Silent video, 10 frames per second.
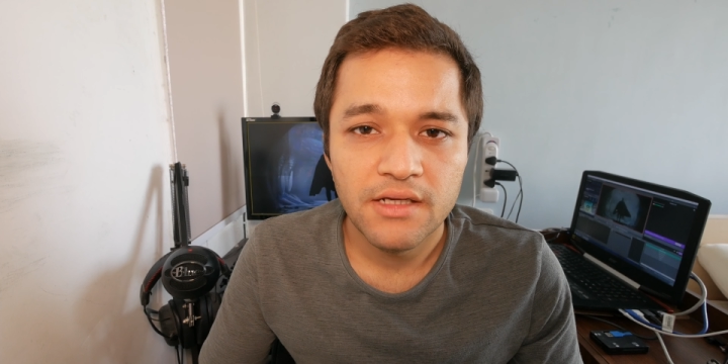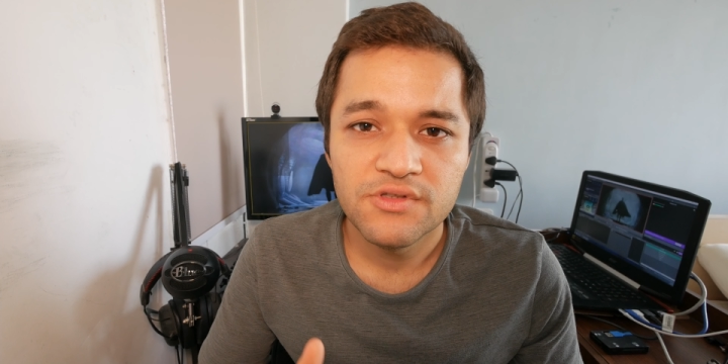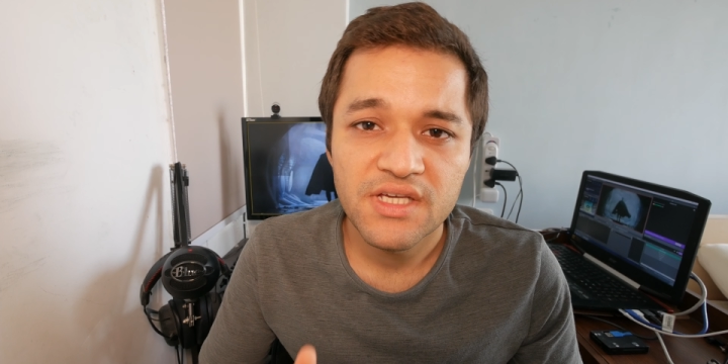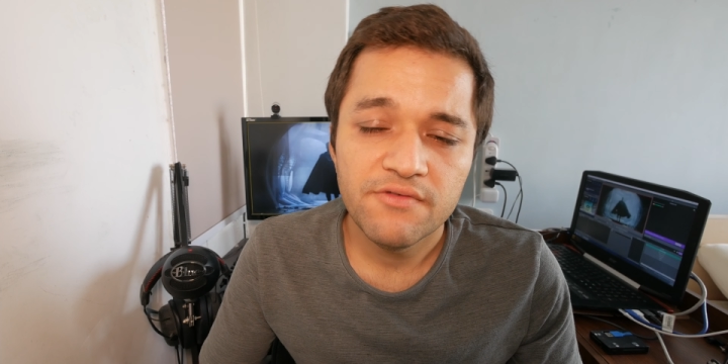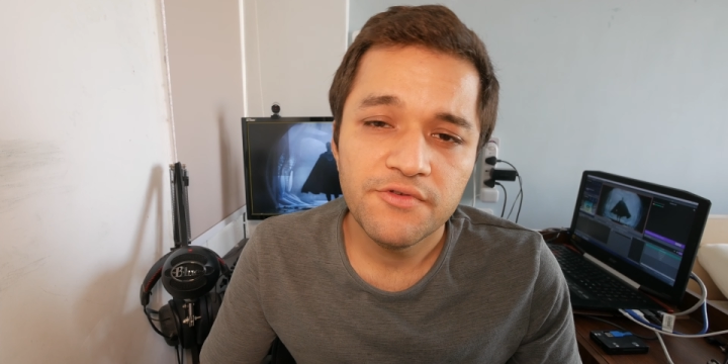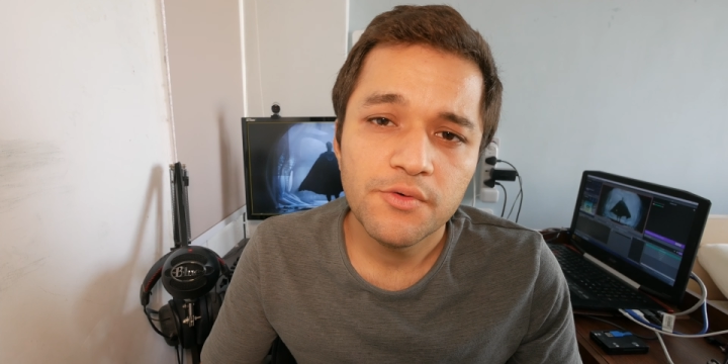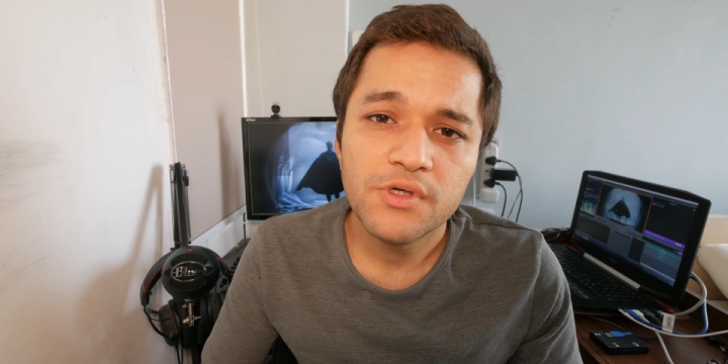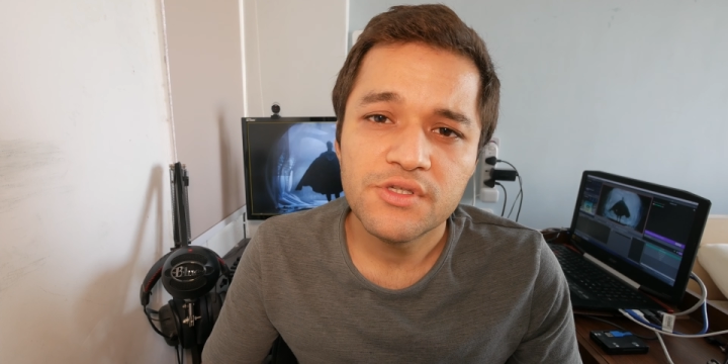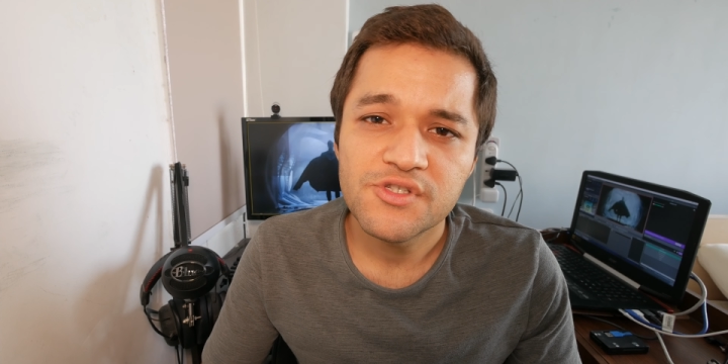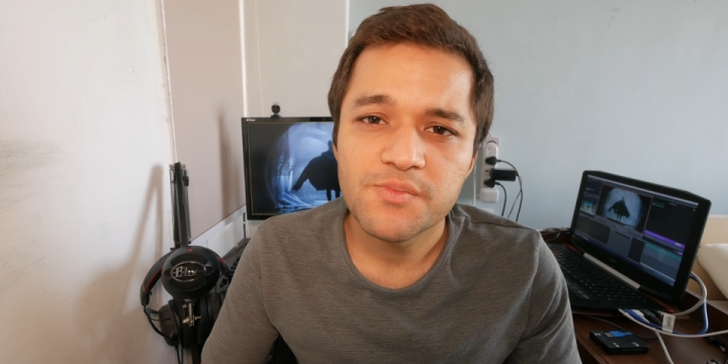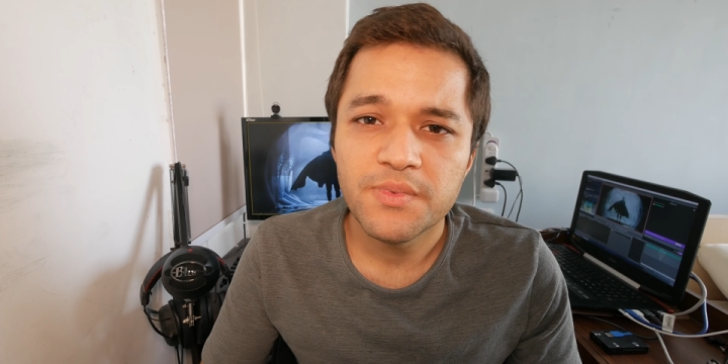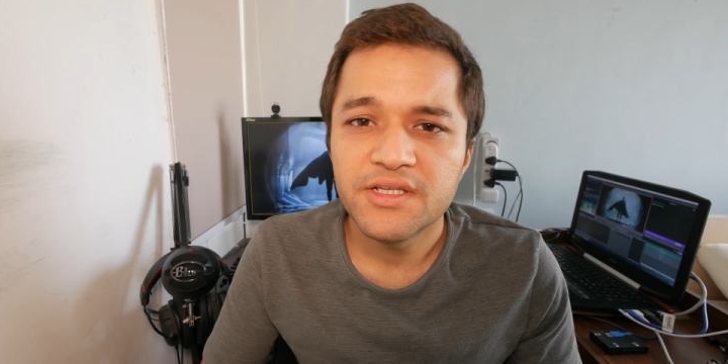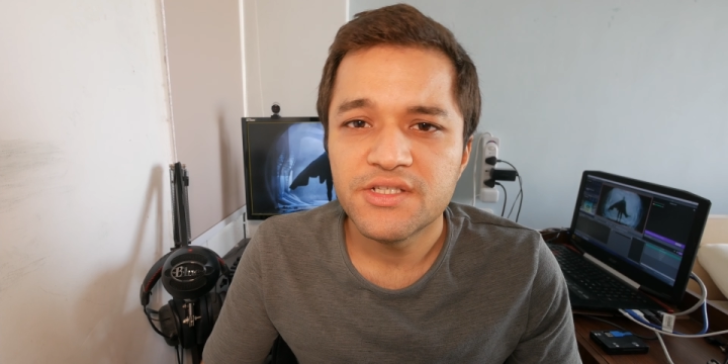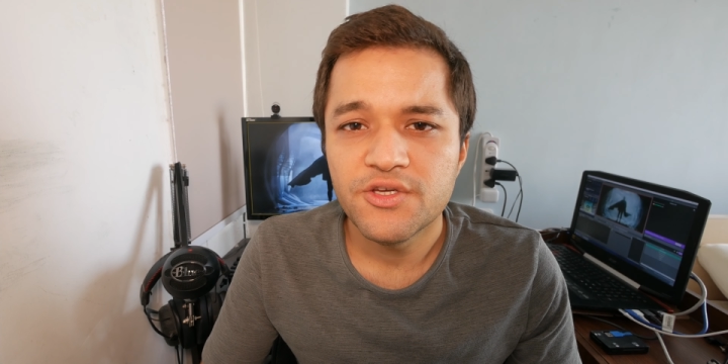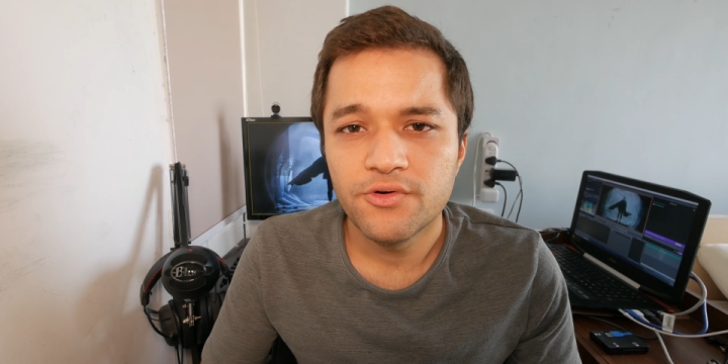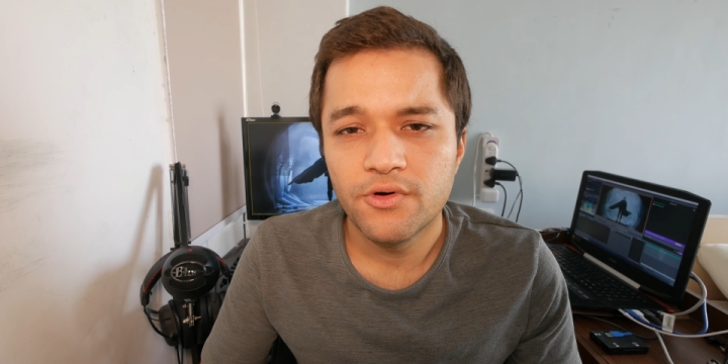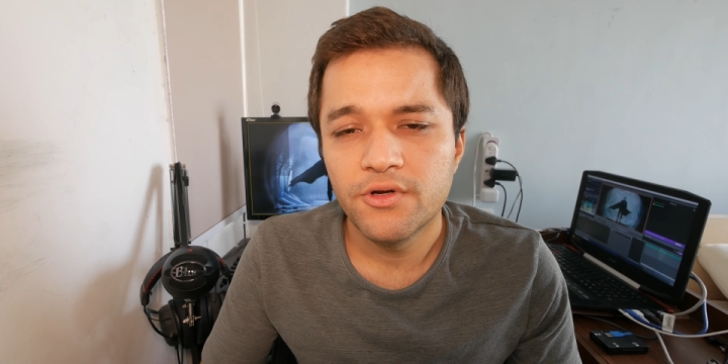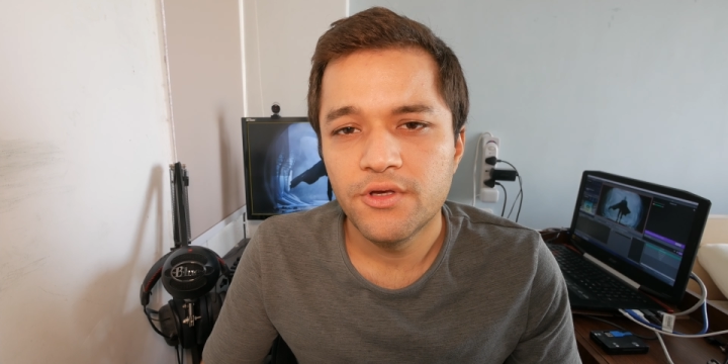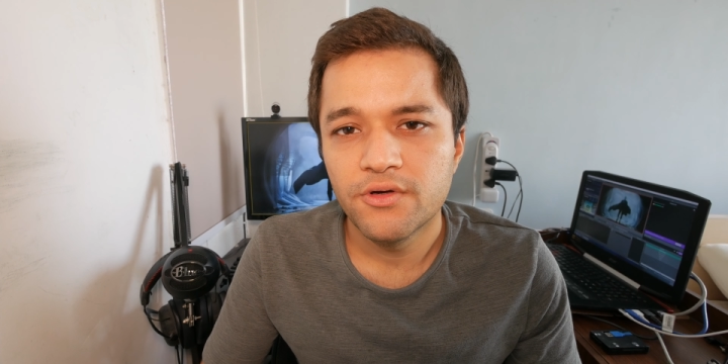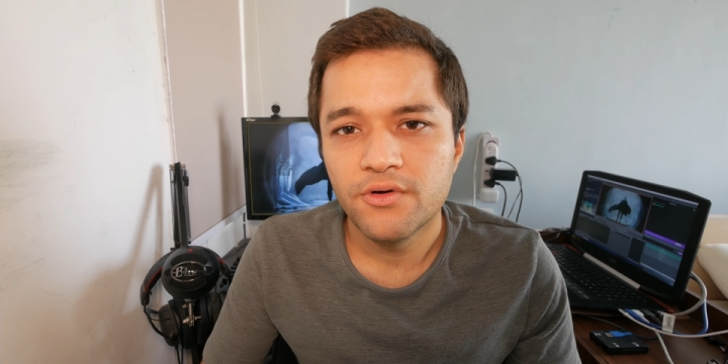Now say if you want to split your
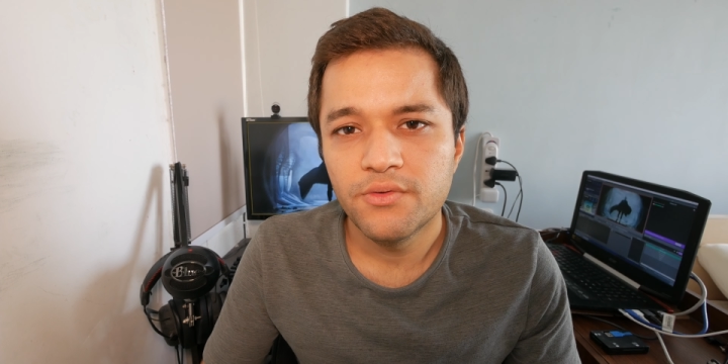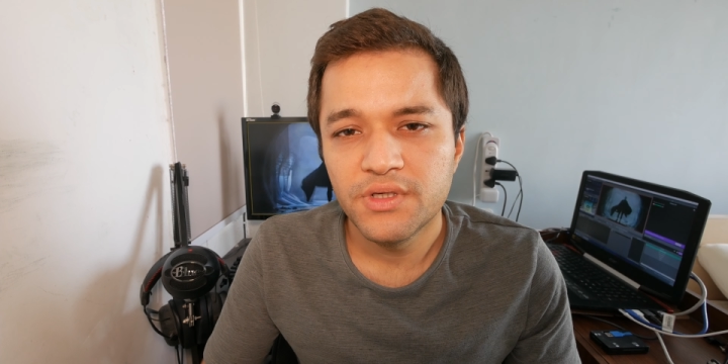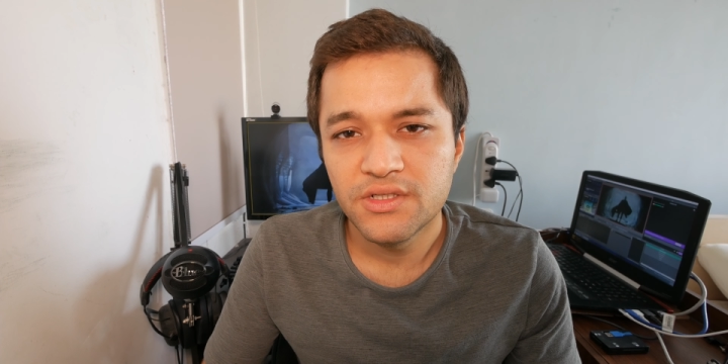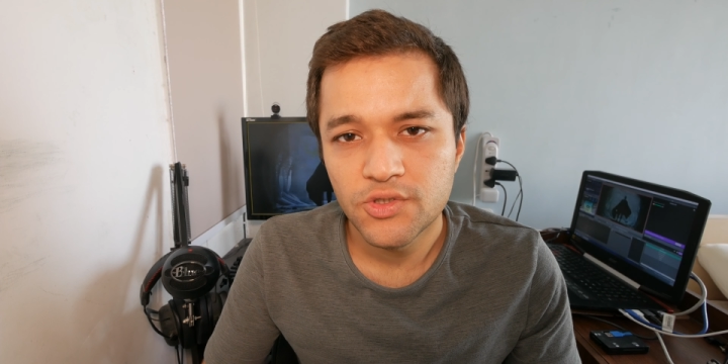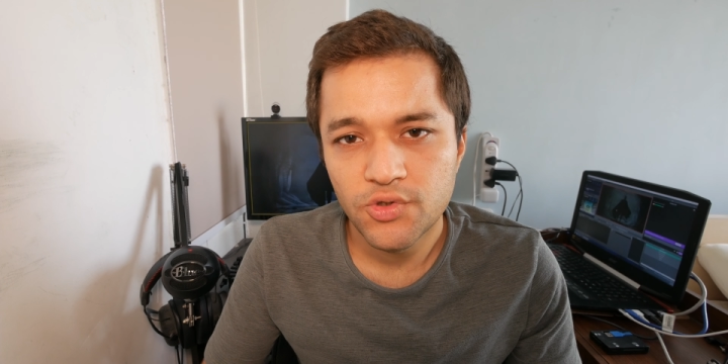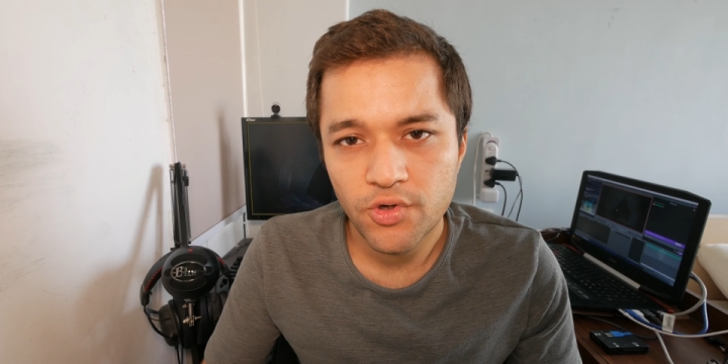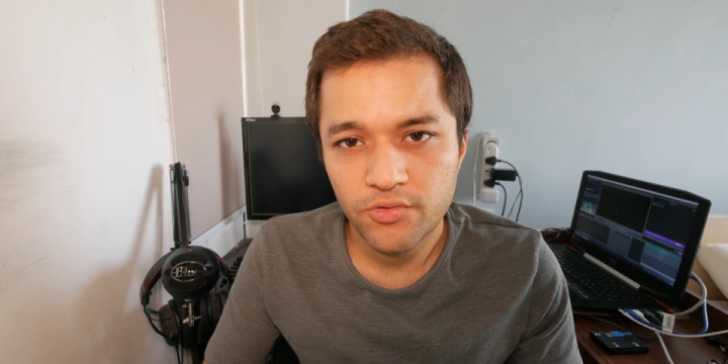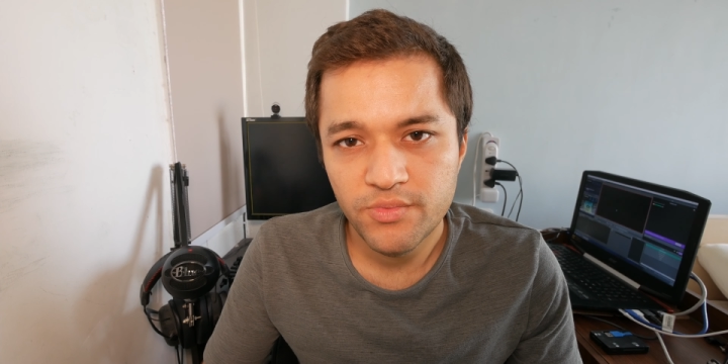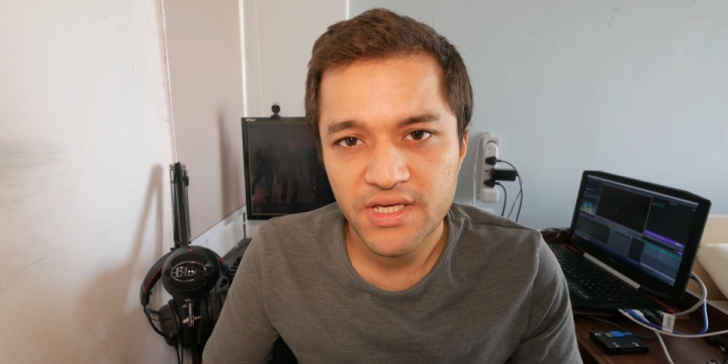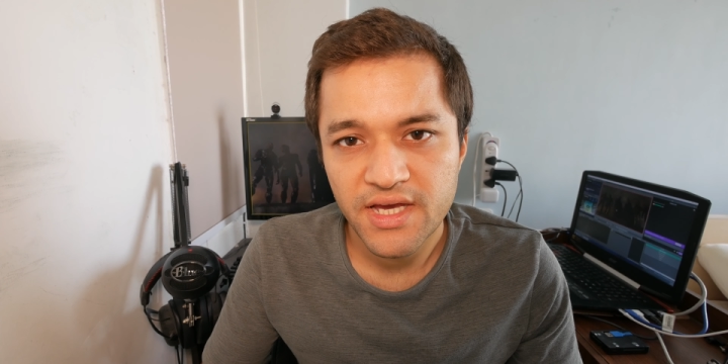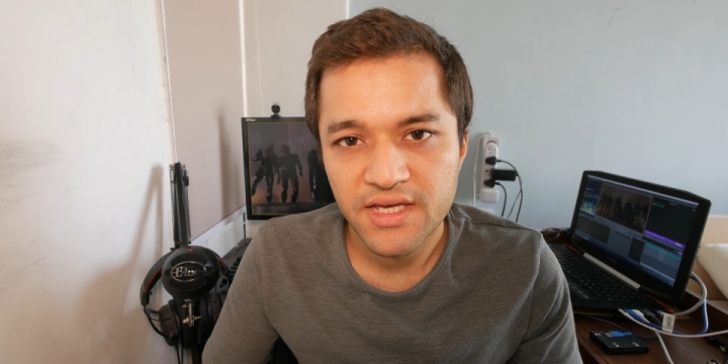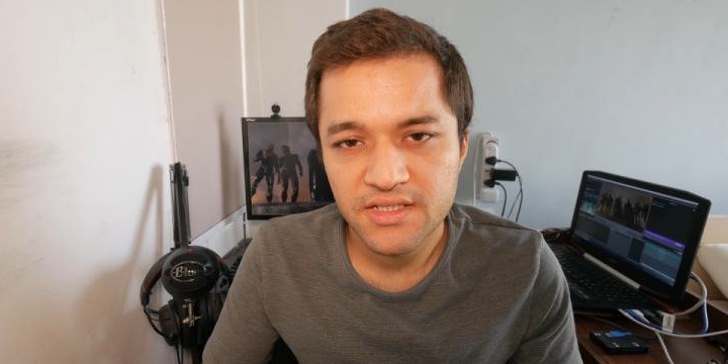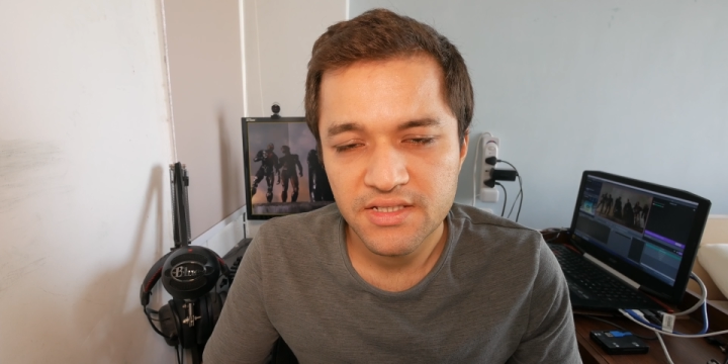audio going to OBS,